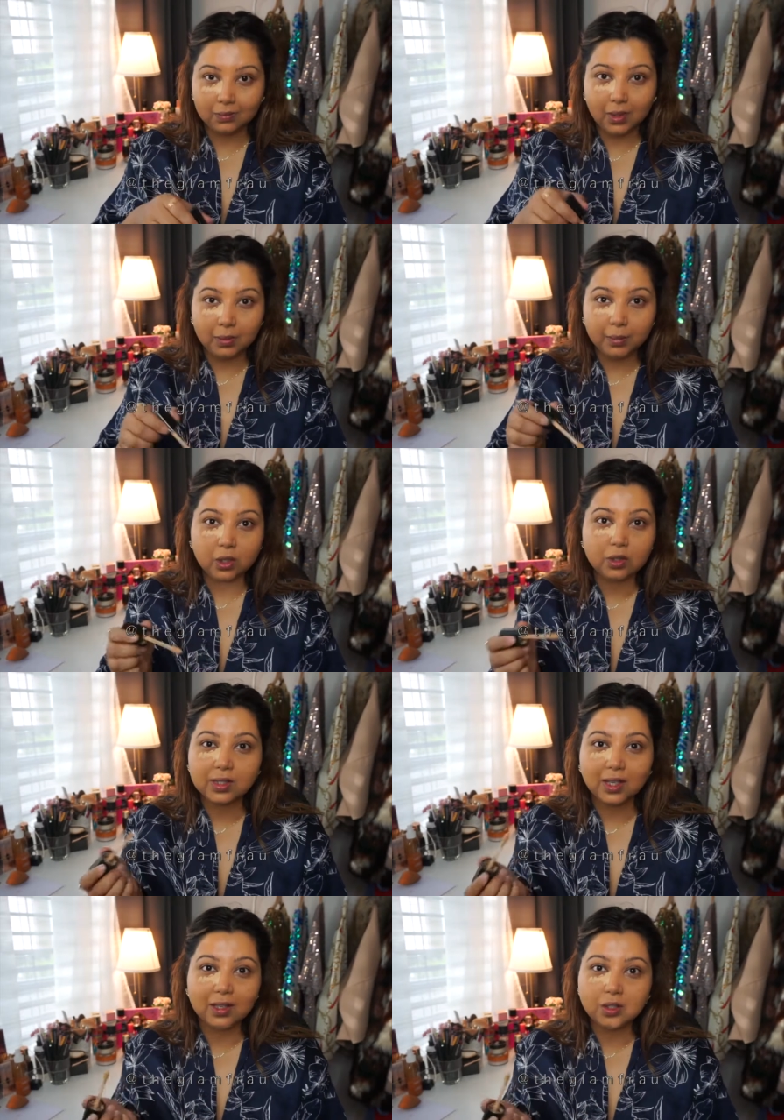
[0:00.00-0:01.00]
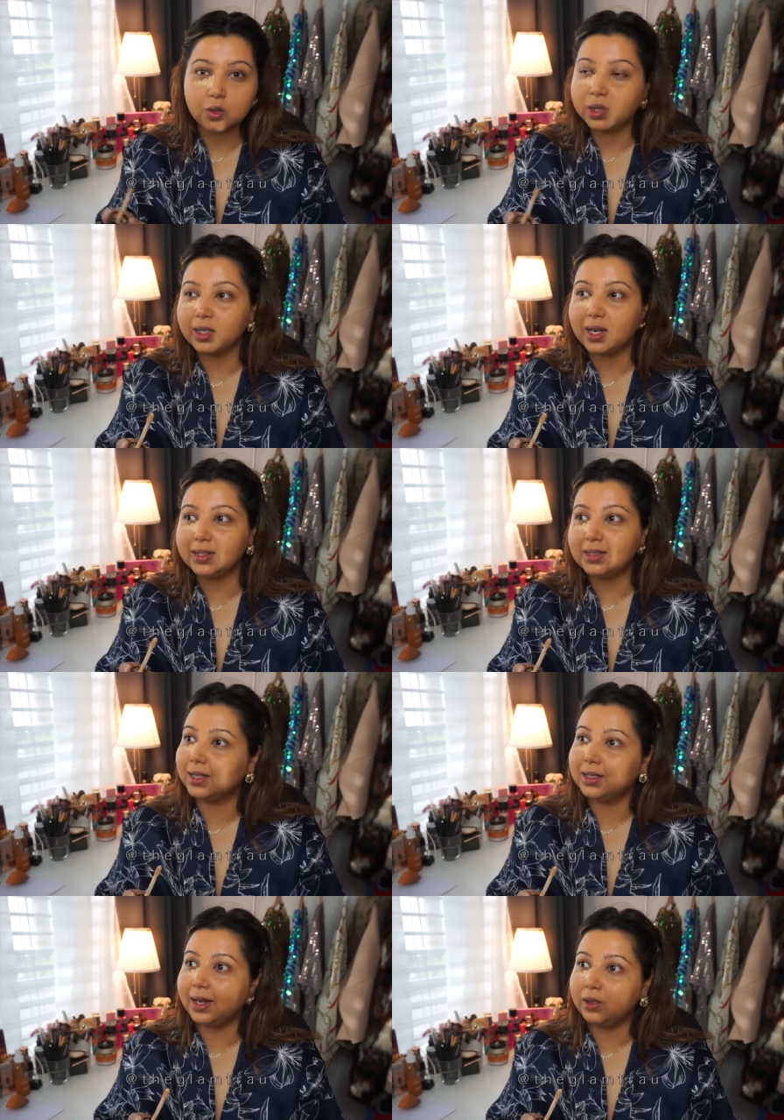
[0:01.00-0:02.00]
And because skin is looking like
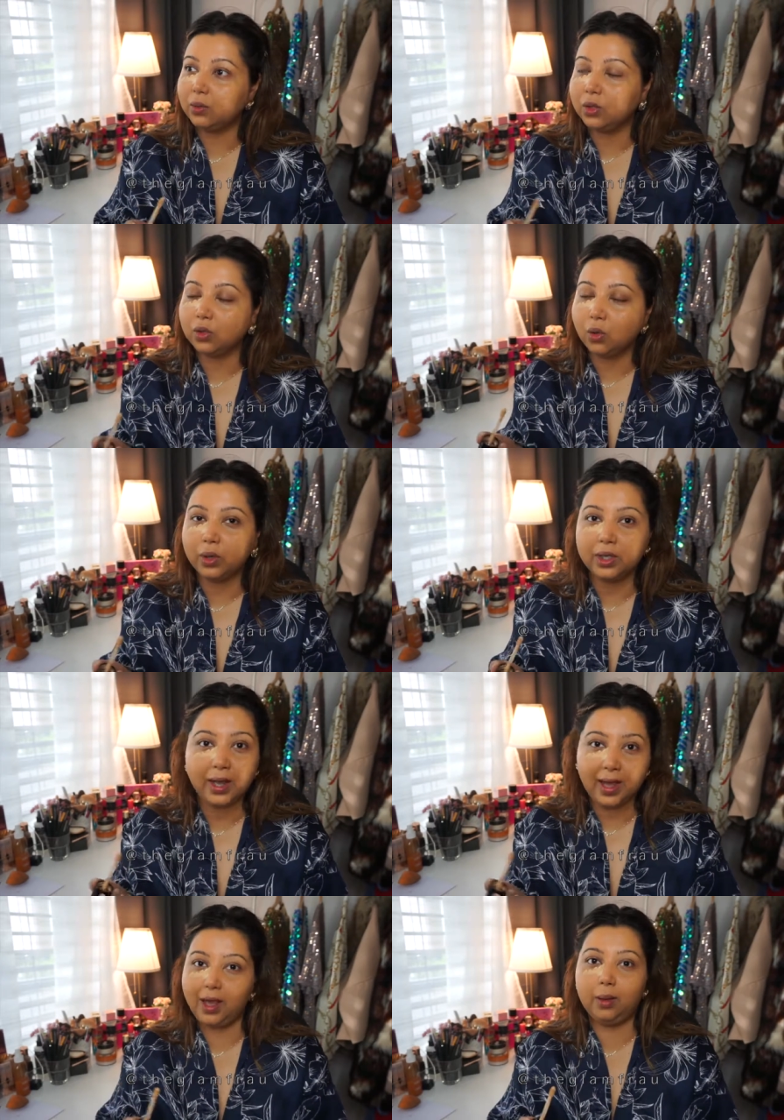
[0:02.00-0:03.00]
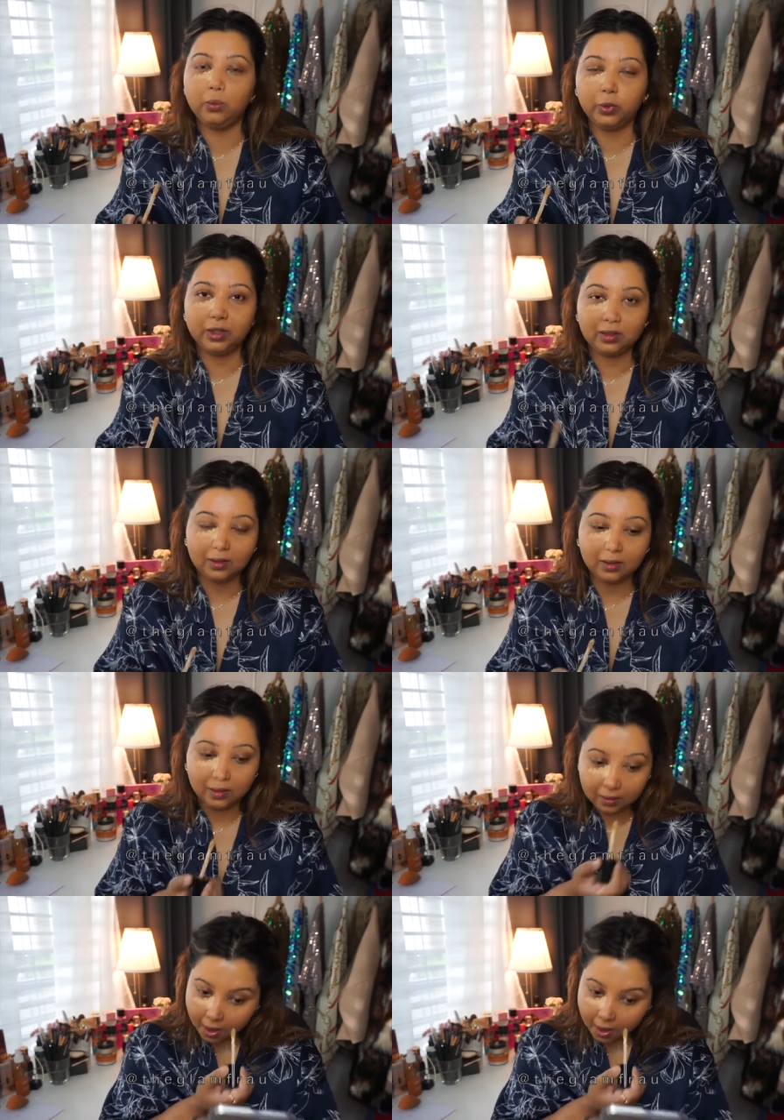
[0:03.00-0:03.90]
skin, I don't want to go in ham with the